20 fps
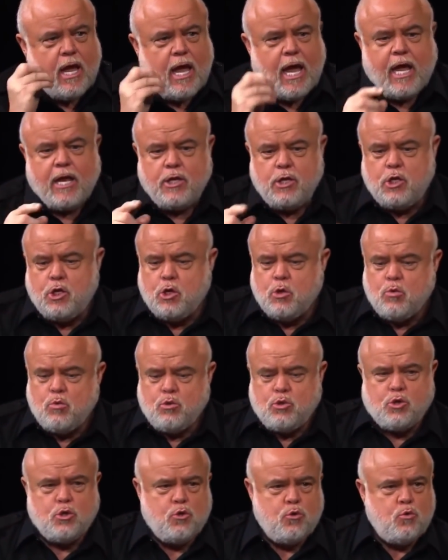and you
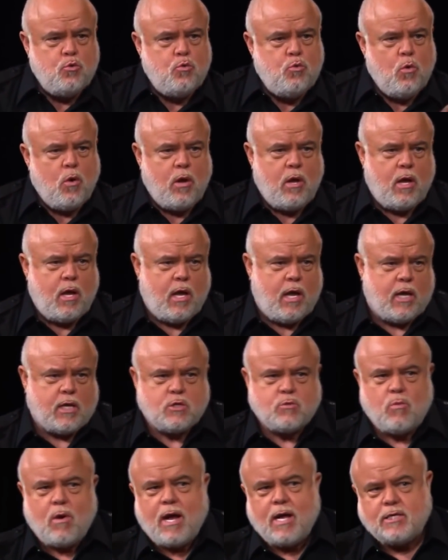do
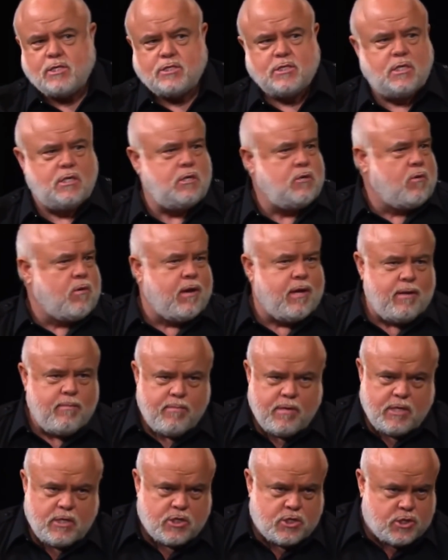XYZ or
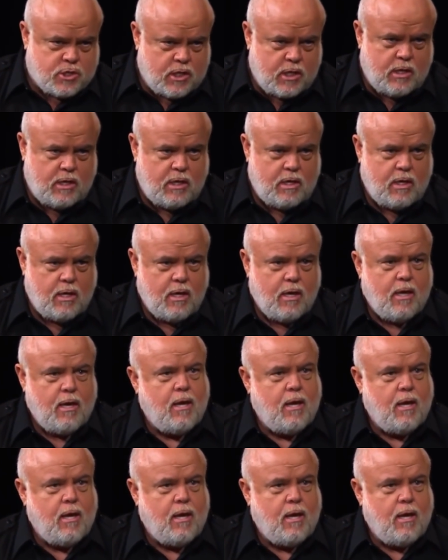ABC,